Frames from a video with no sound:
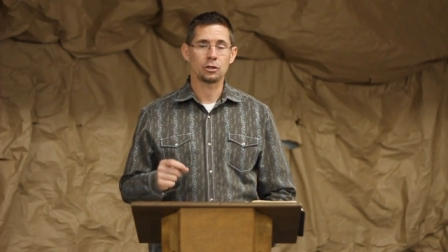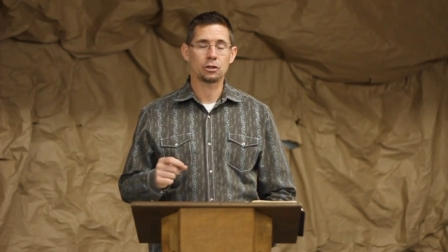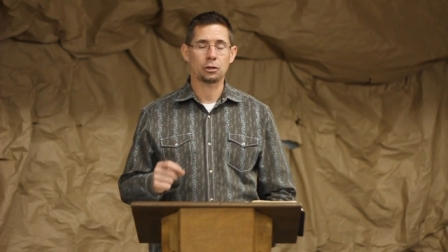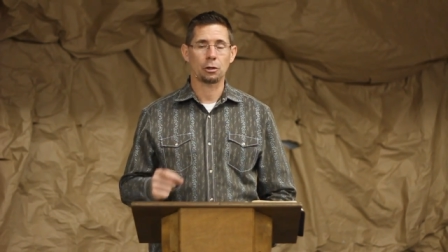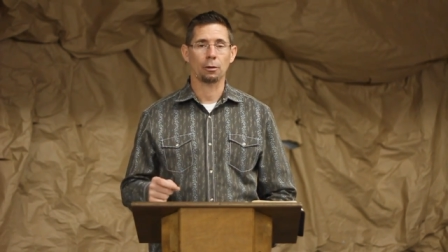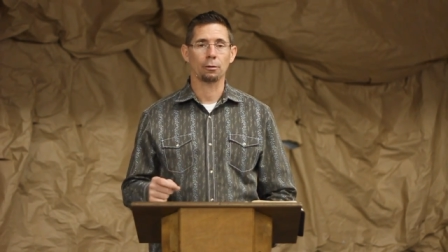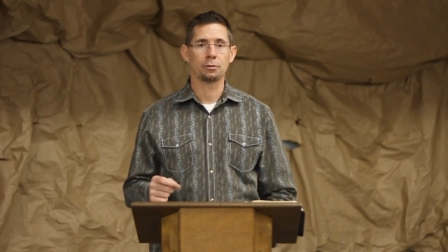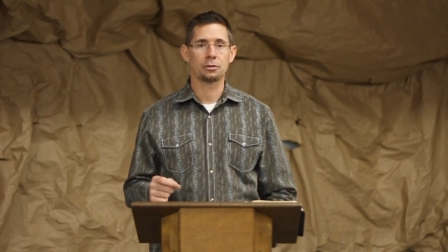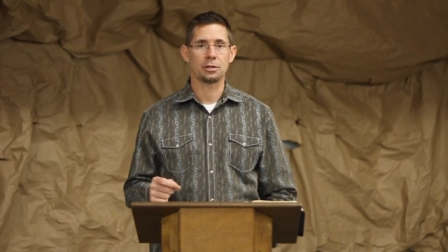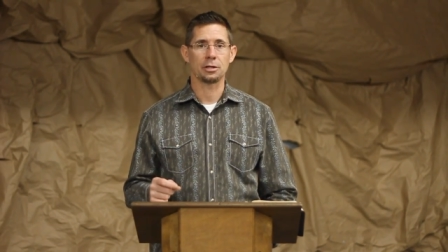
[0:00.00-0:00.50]

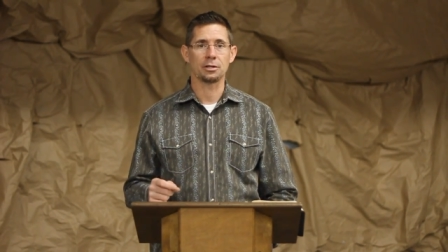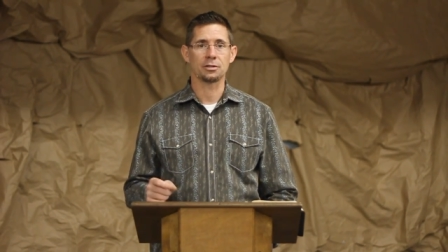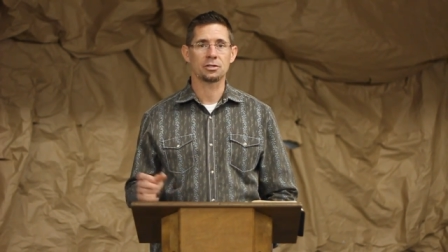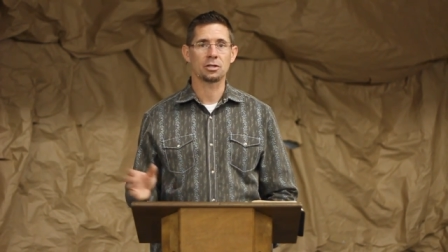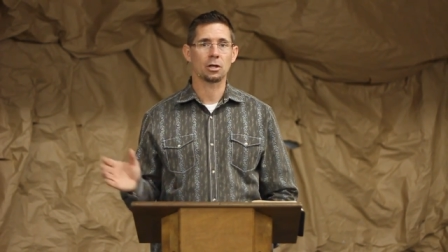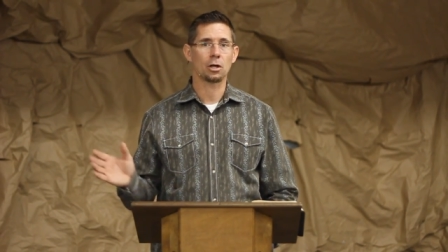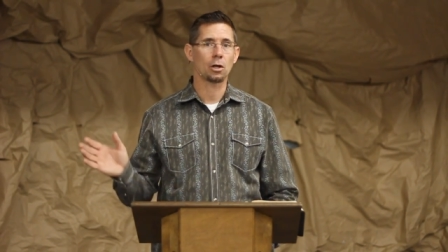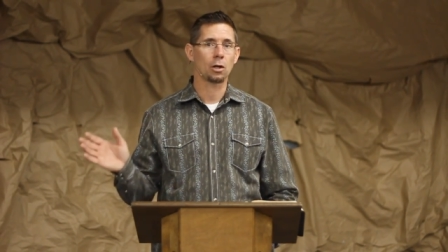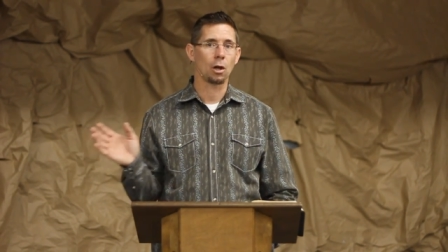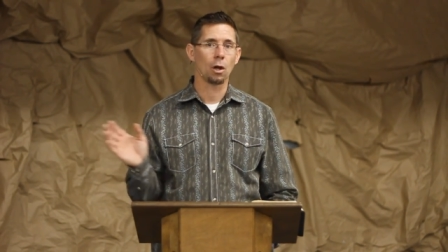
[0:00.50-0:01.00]

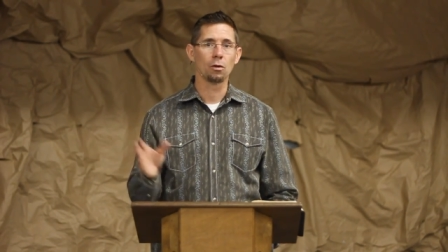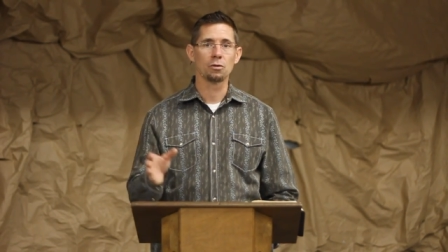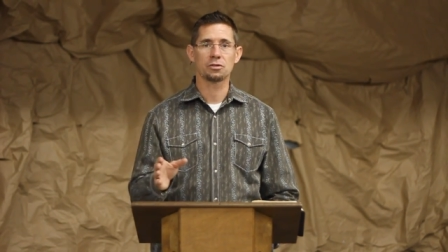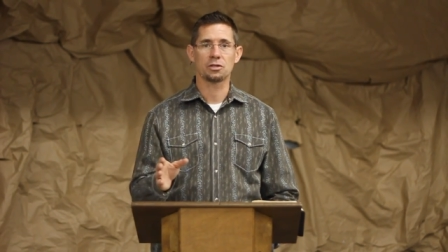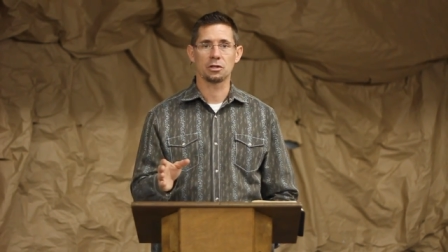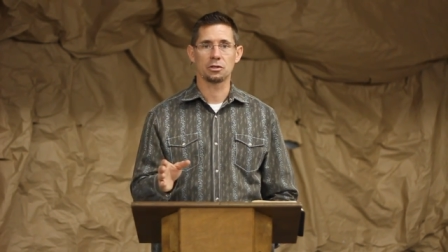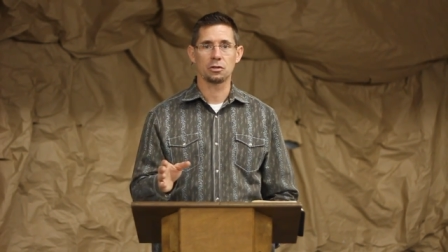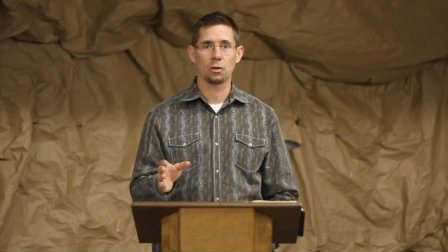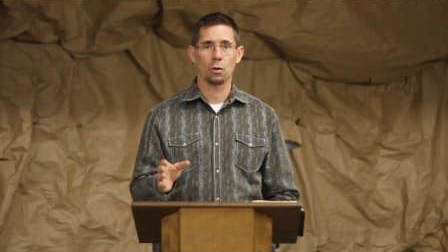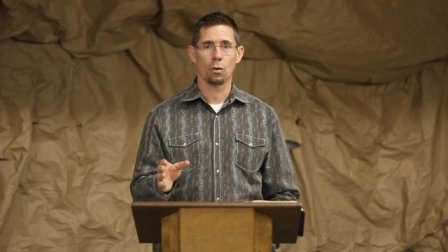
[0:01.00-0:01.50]
churches close
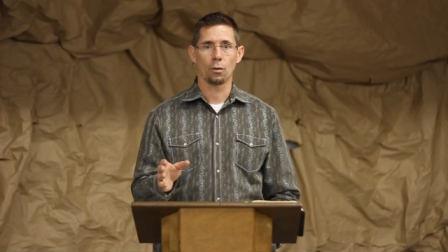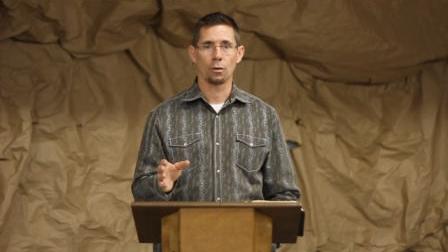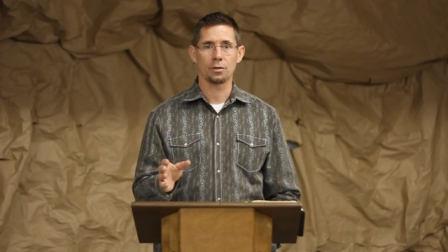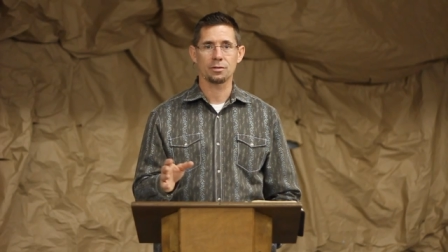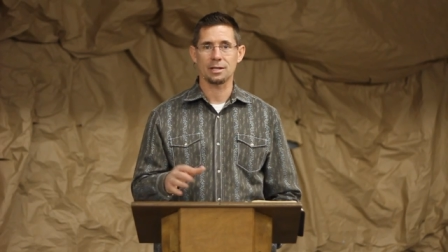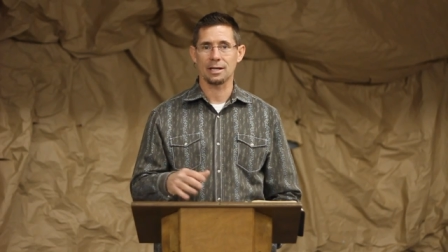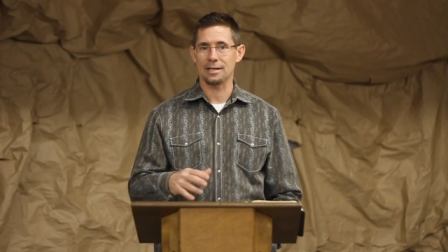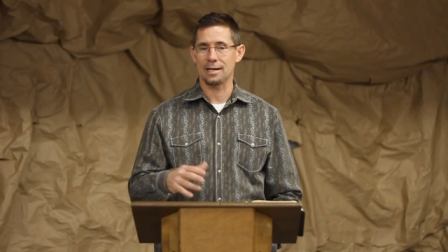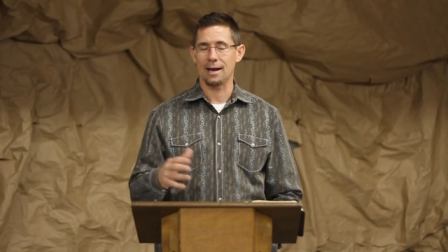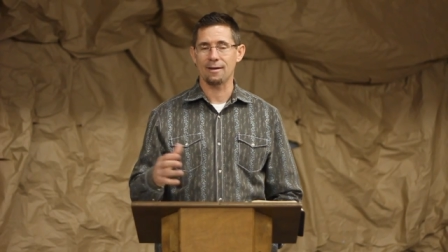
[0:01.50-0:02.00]
the
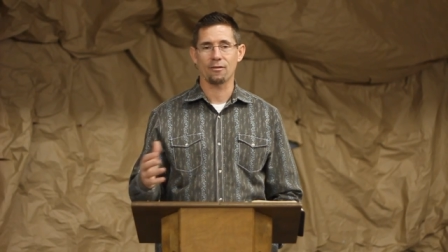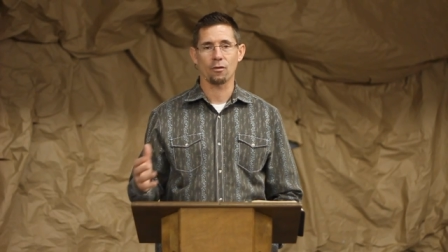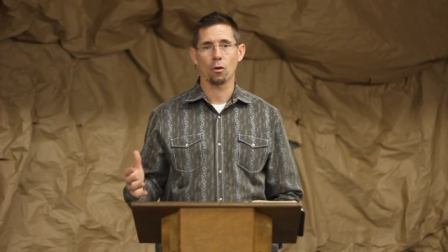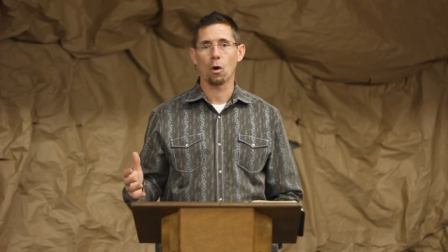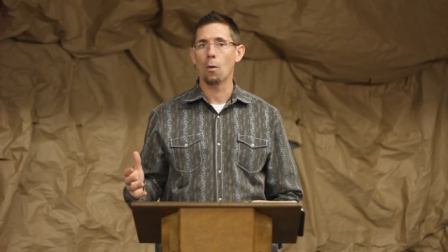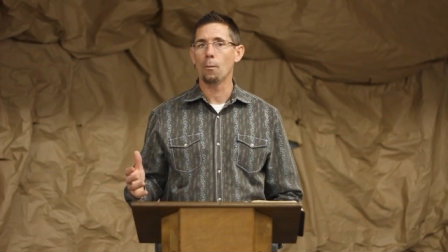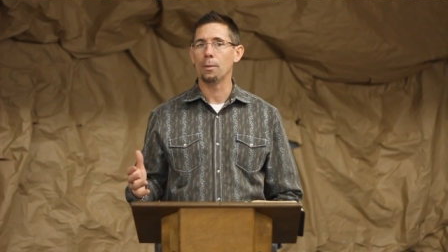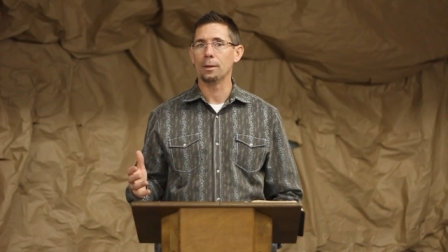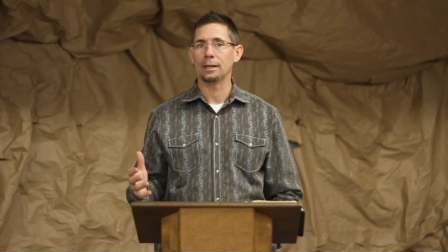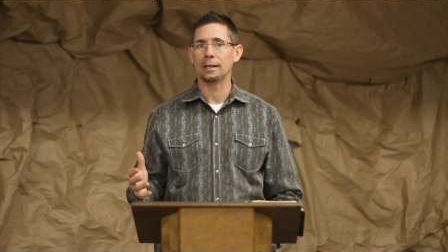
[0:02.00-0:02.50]
doors and never
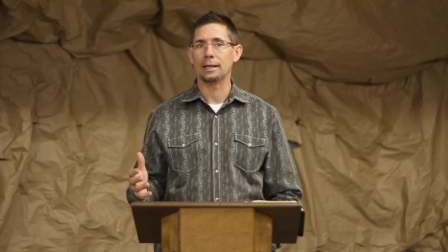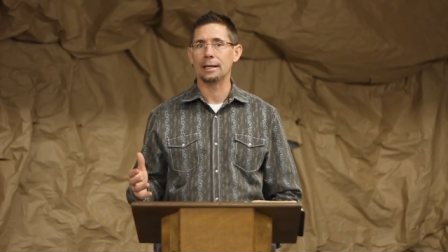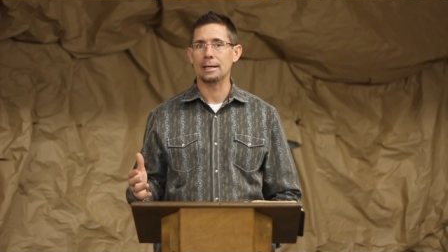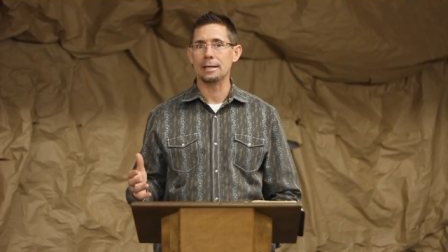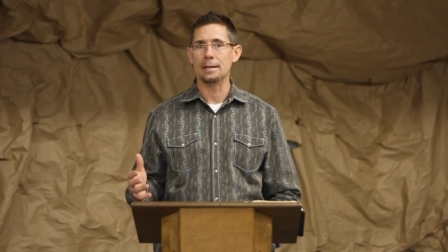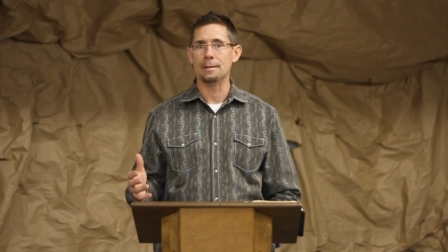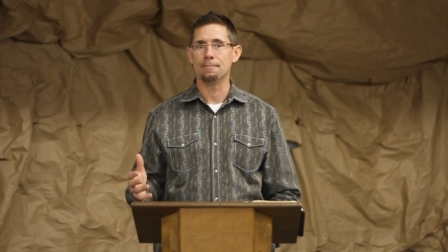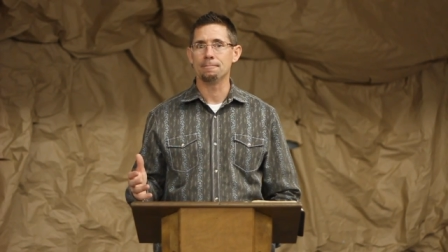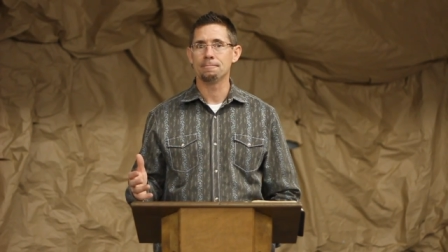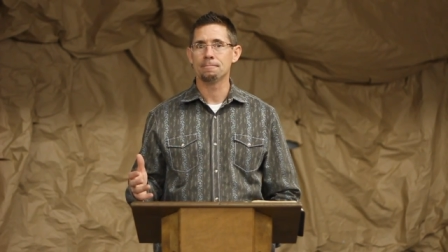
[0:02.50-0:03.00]
open
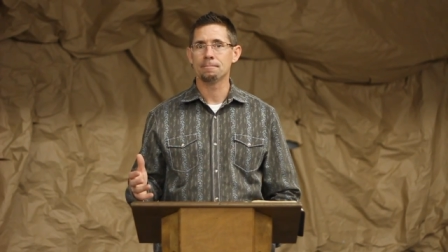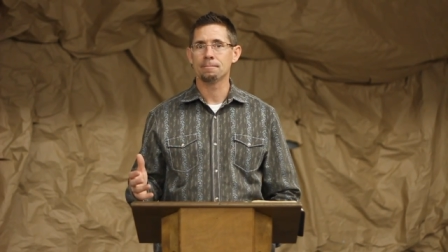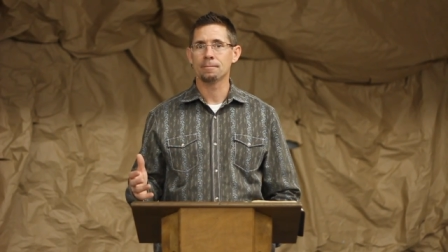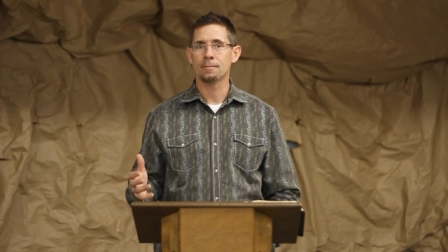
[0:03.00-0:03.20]
again.